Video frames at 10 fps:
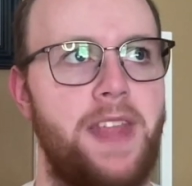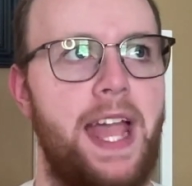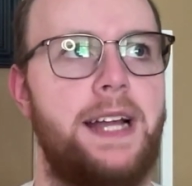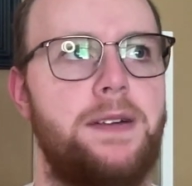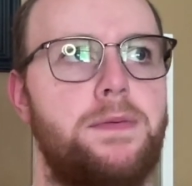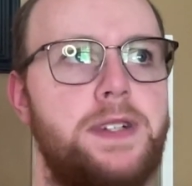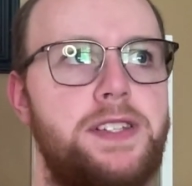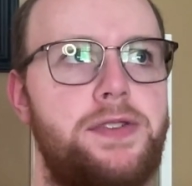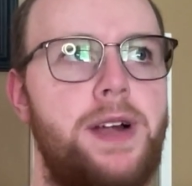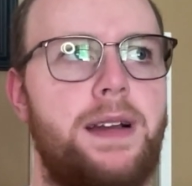and was
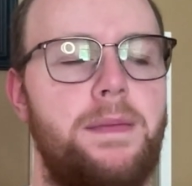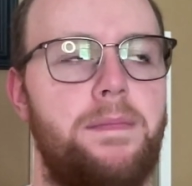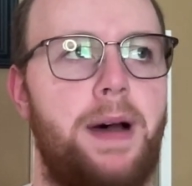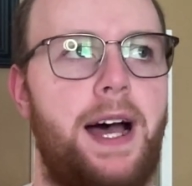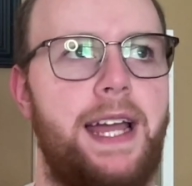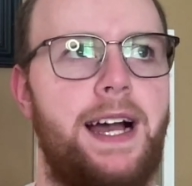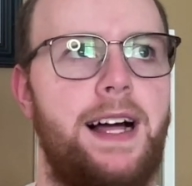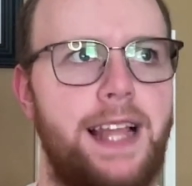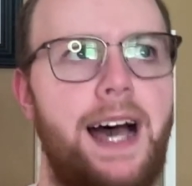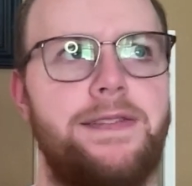struck by
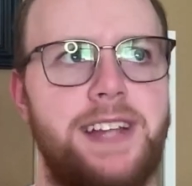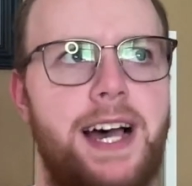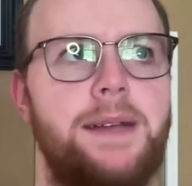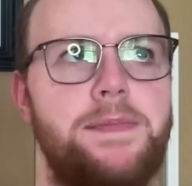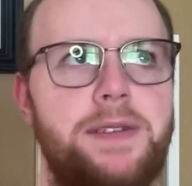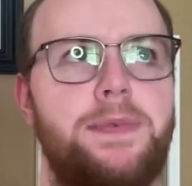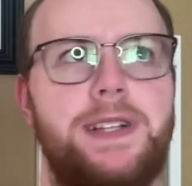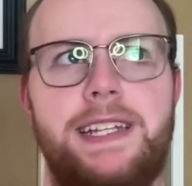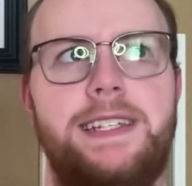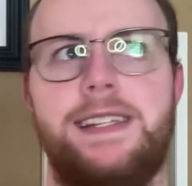a lot of times it
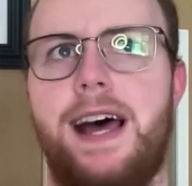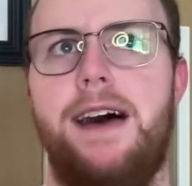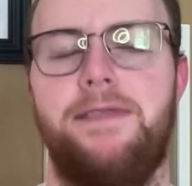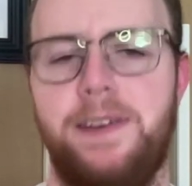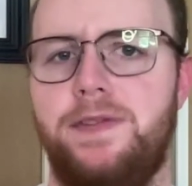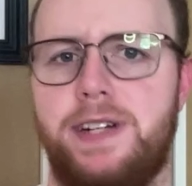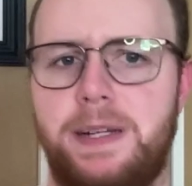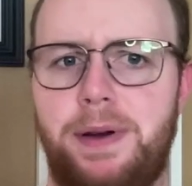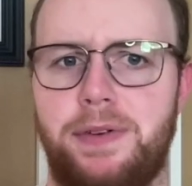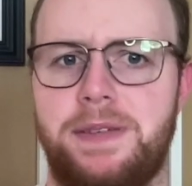really did not feel very
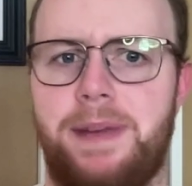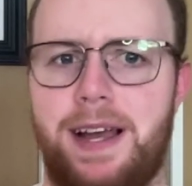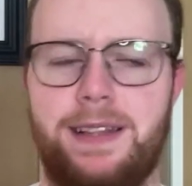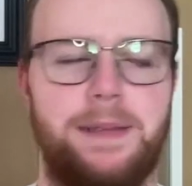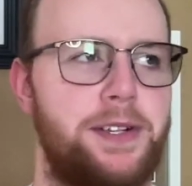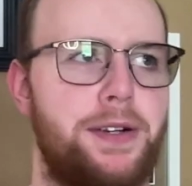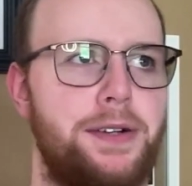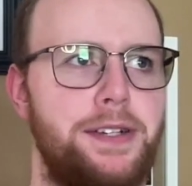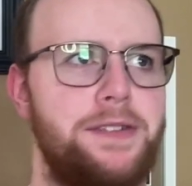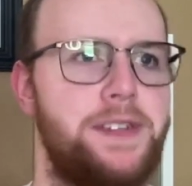post-apocalyptic or
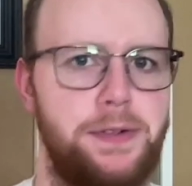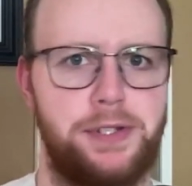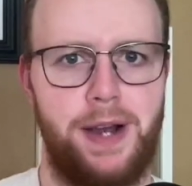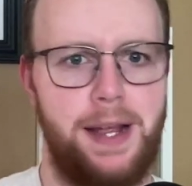near future.